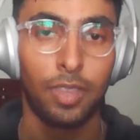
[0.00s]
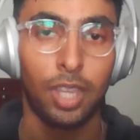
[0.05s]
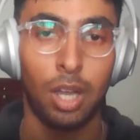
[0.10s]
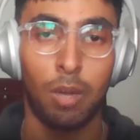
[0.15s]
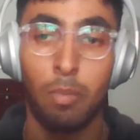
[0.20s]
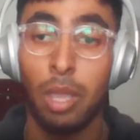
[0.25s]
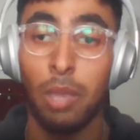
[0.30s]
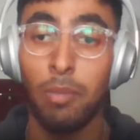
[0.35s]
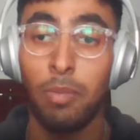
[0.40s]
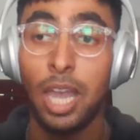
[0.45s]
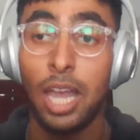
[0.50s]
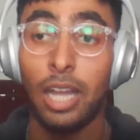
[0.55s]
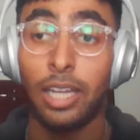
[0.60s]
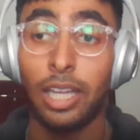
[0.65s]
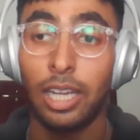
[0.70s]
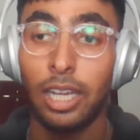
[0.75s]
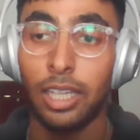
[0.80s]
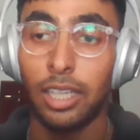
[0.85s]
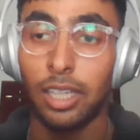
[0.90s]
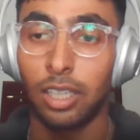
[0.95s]
or maybe I
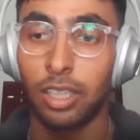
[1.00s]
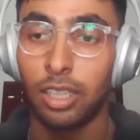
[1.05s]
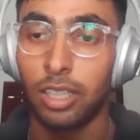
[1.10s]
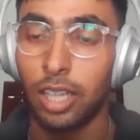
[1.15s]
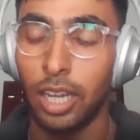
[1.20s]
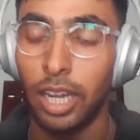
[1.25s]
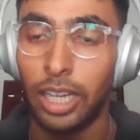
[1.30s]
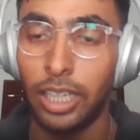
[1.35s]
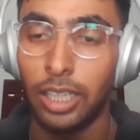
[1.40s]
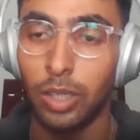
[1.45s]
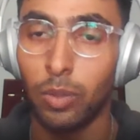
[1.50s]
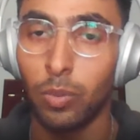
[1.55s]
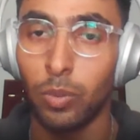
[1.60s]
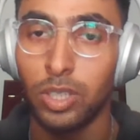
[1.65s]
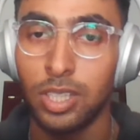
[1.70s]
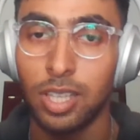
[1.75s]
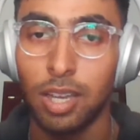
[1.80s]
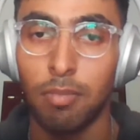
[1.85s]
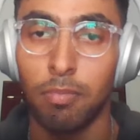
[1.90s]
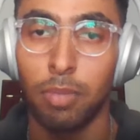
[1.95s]
connected
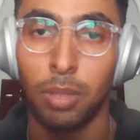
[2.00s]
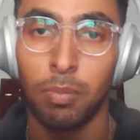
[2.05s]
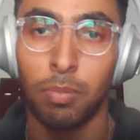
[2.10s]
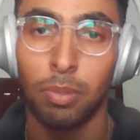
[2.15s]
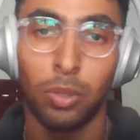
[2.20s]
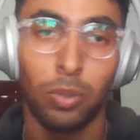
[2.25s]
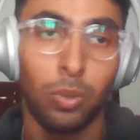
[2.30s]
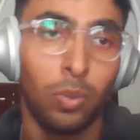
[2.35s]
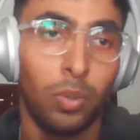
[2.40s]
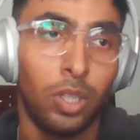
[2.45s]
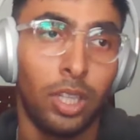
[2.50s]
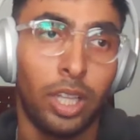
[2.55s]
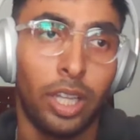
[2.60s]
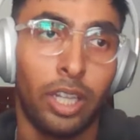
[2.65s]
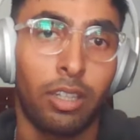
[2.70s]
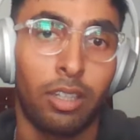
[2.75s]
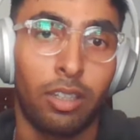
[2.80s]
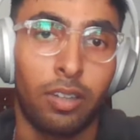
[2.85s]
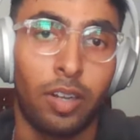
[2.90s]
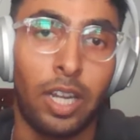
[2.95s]
with some people who were
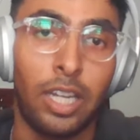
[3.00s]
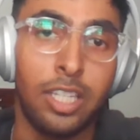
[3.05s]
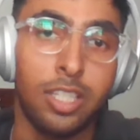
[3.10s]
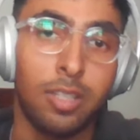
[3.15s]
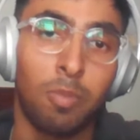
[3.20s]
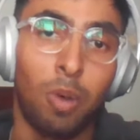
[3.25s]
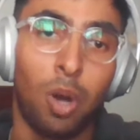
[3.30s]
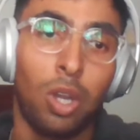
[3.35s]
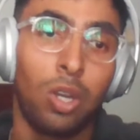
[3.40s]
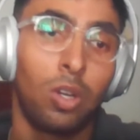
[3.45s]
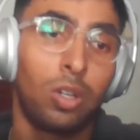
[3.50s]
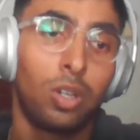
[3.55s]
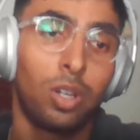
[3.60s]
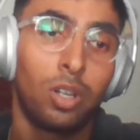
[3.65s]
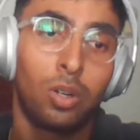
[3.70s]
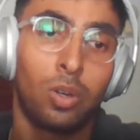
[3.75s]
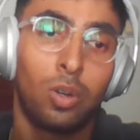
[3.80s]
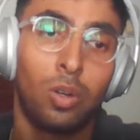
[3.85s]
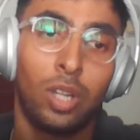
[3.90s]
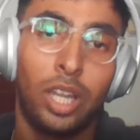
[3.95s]
like really small
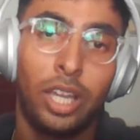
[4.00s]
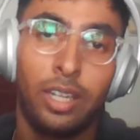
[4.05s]
role,